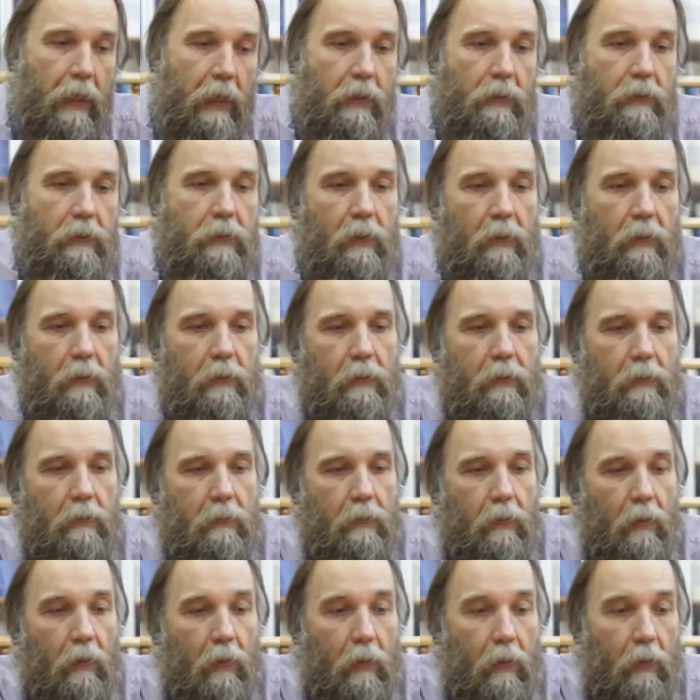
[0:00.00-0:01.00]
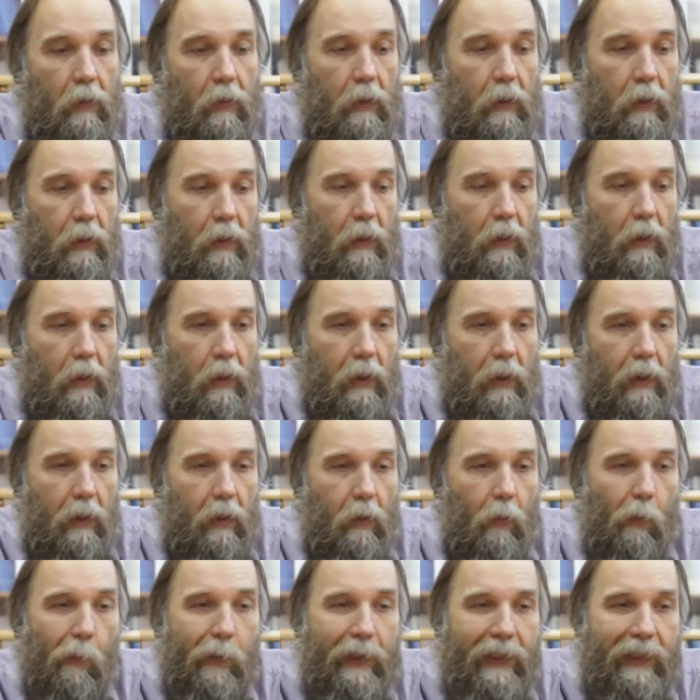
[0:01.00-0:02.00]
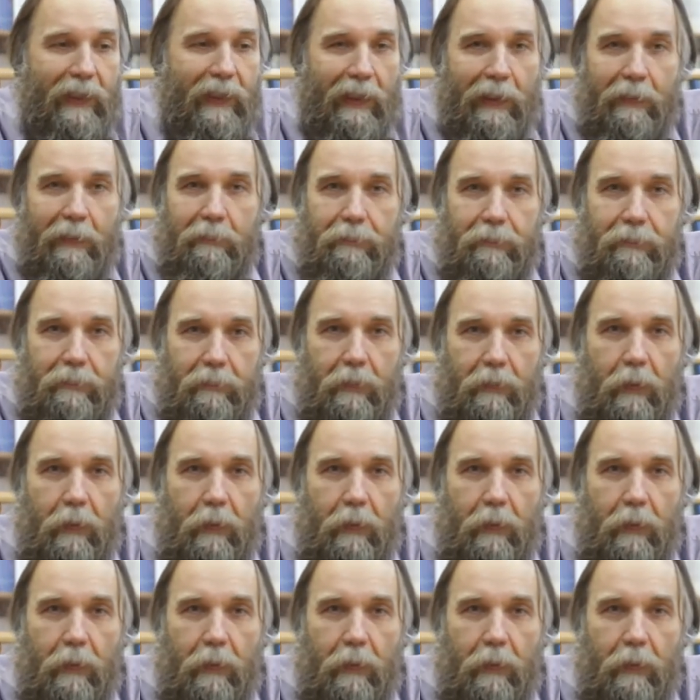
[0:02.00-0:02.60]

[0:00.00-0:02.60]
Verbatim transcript: So we have